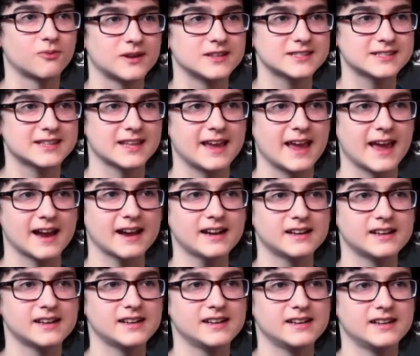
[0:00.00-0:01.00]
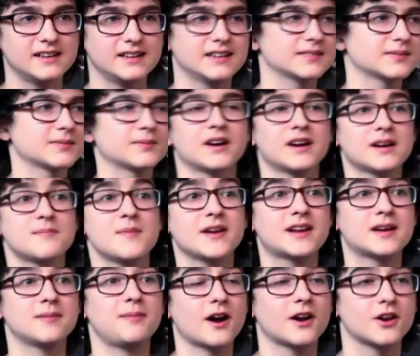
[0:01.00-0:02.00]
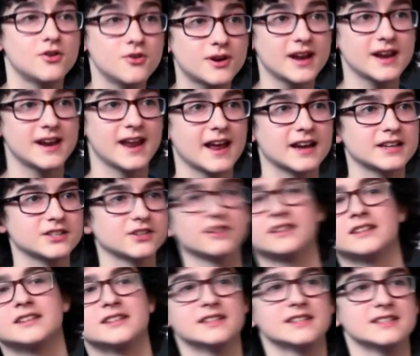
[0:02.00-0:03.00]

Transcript: winds they get. I mean, come on, who can handle